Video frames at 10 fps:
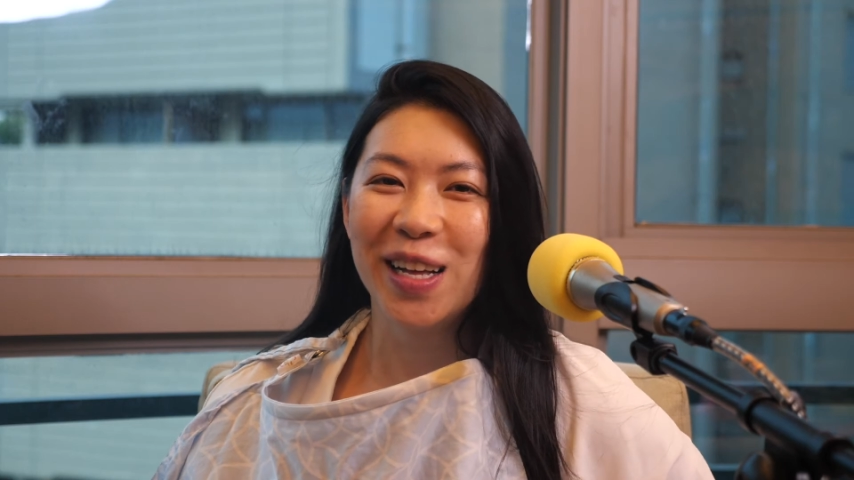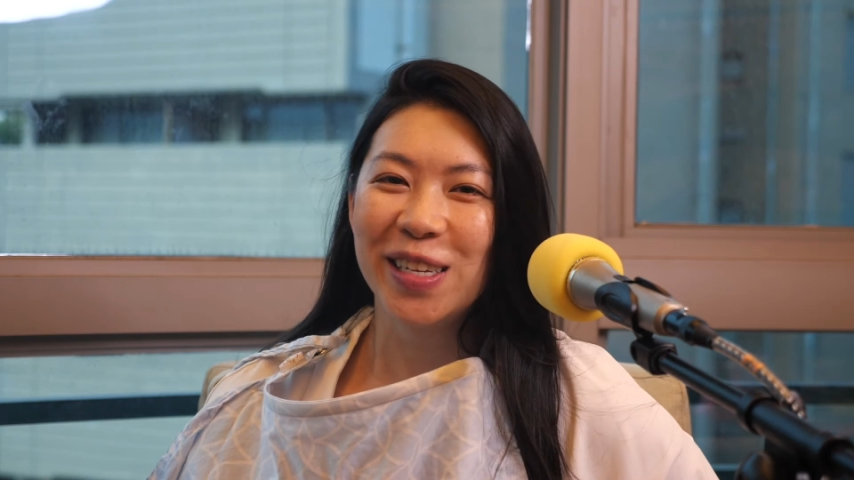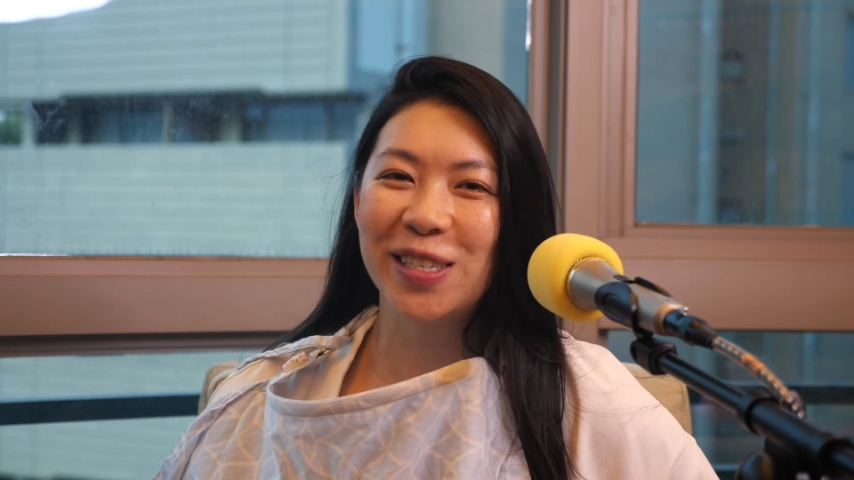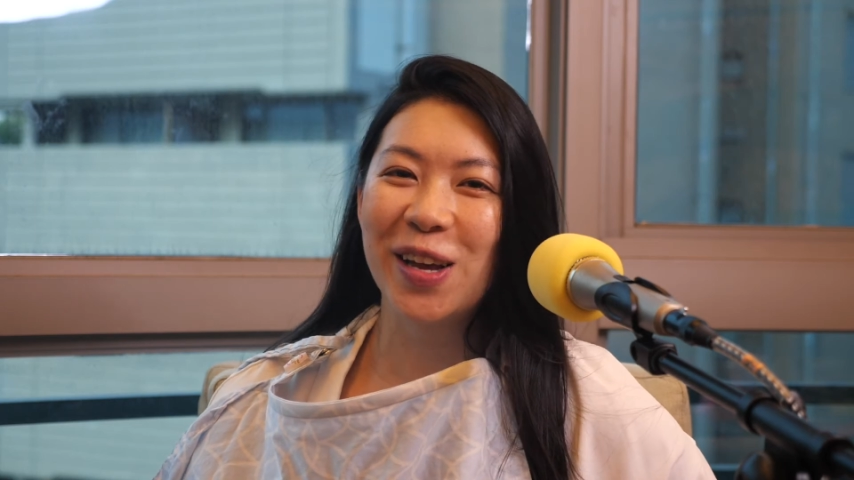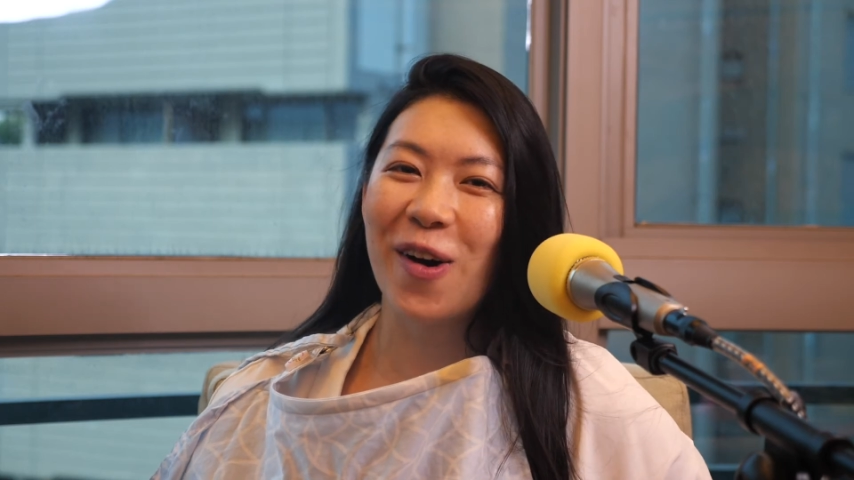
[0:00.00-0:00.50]

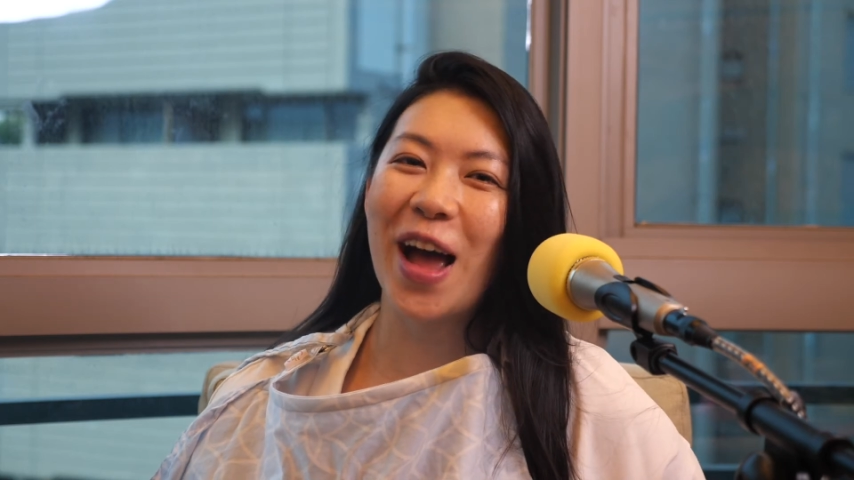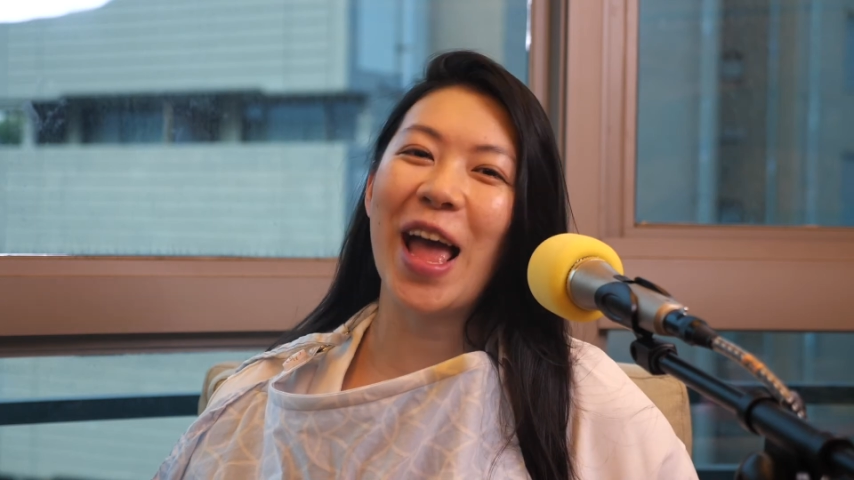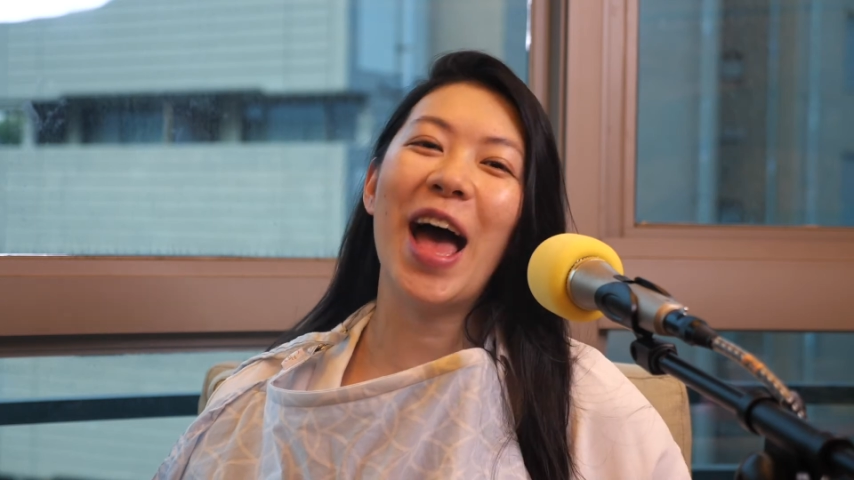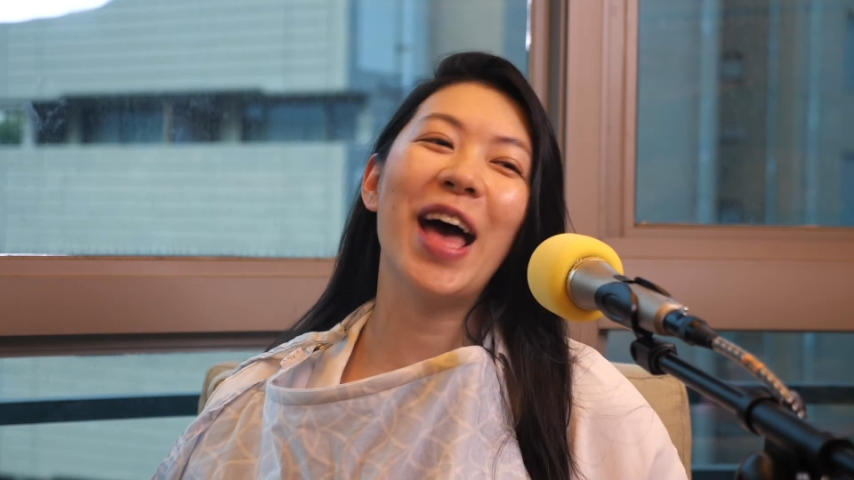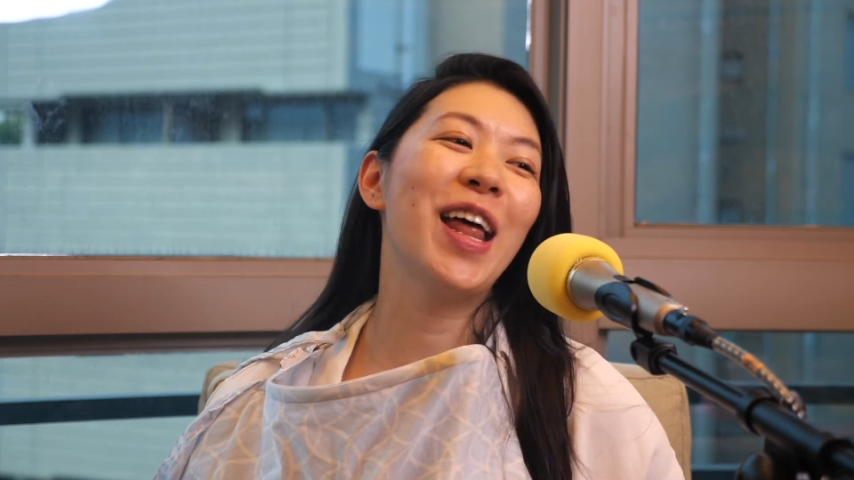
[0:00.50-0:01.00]
So I
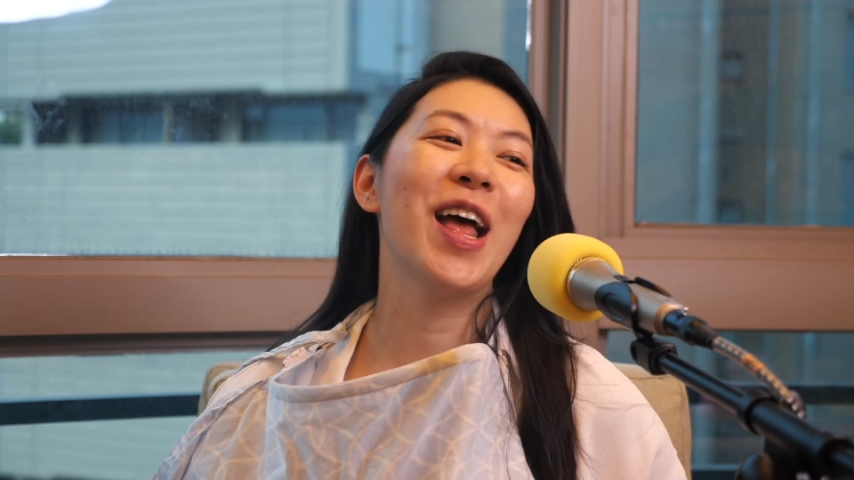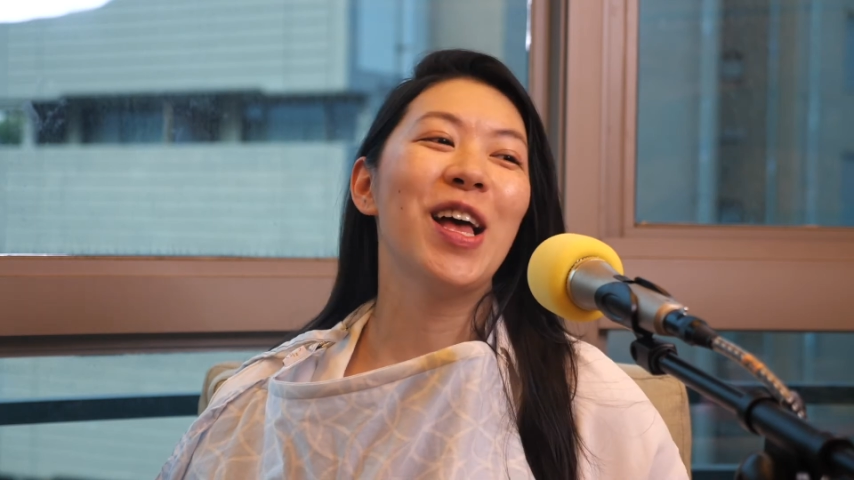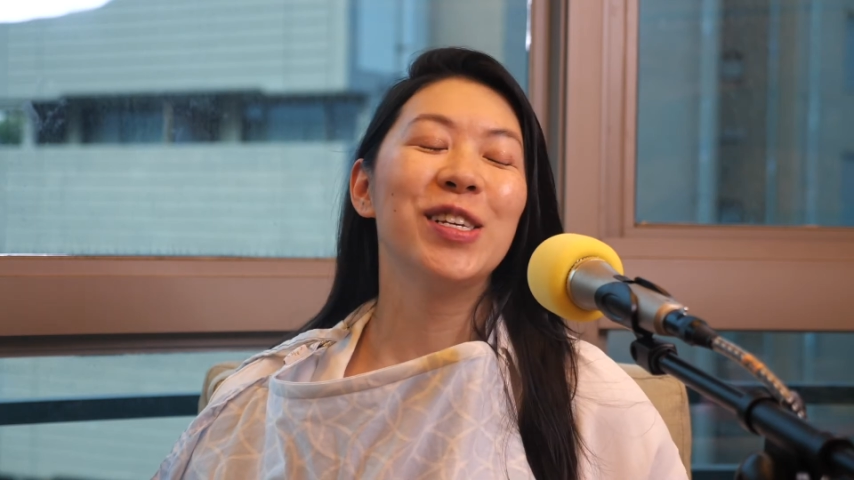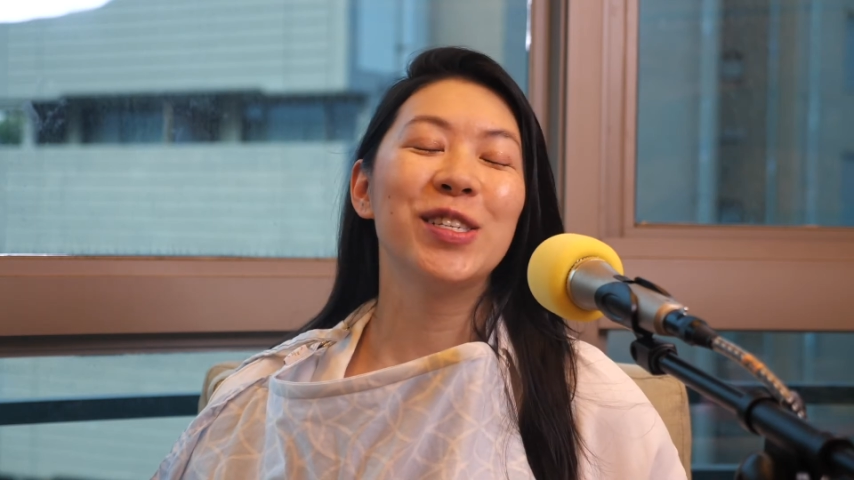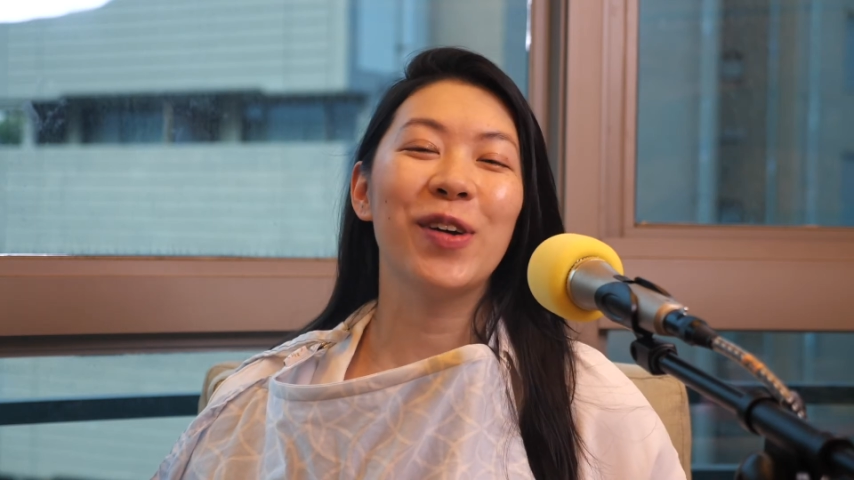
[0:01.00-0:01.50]
had
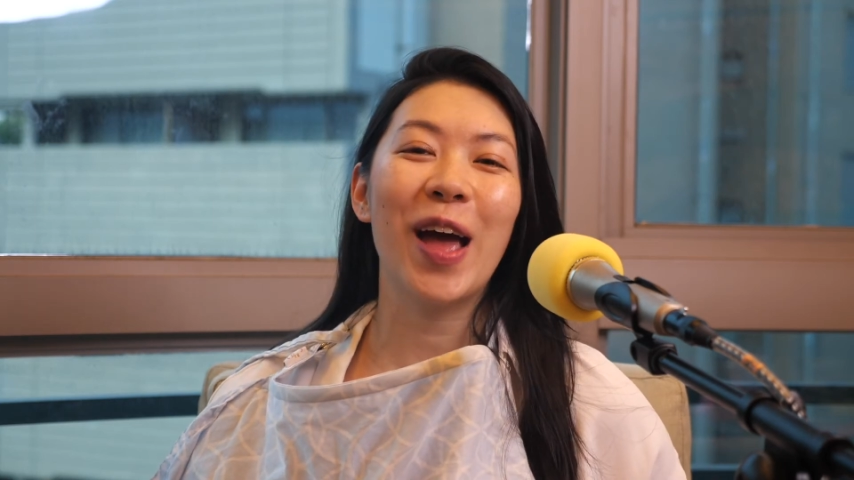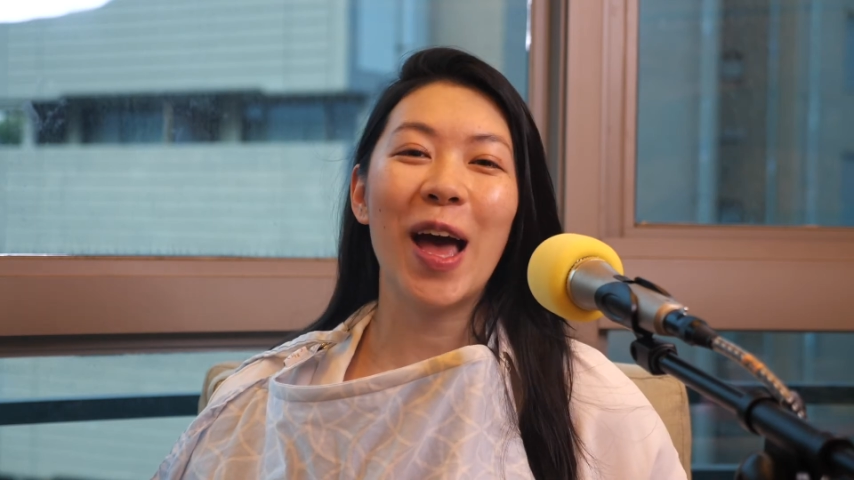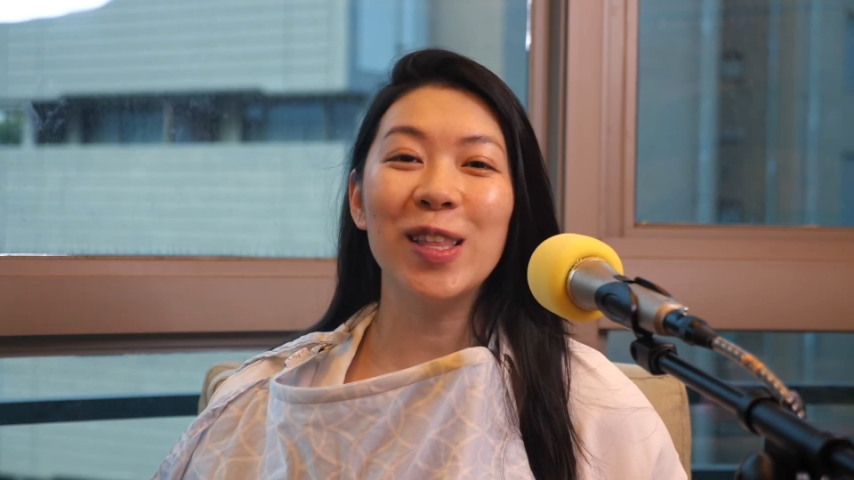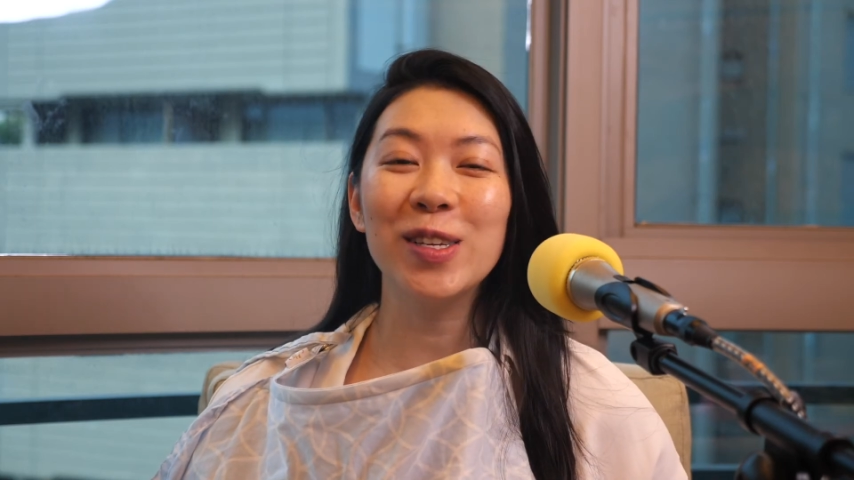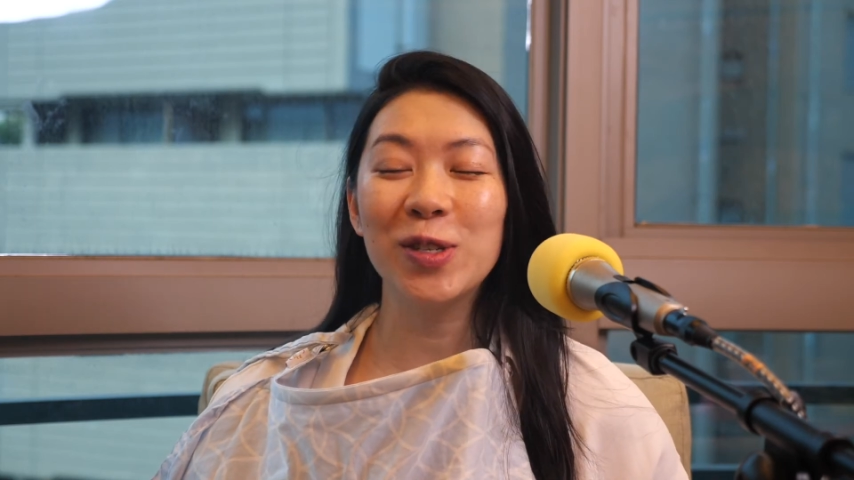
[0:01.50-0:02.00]
these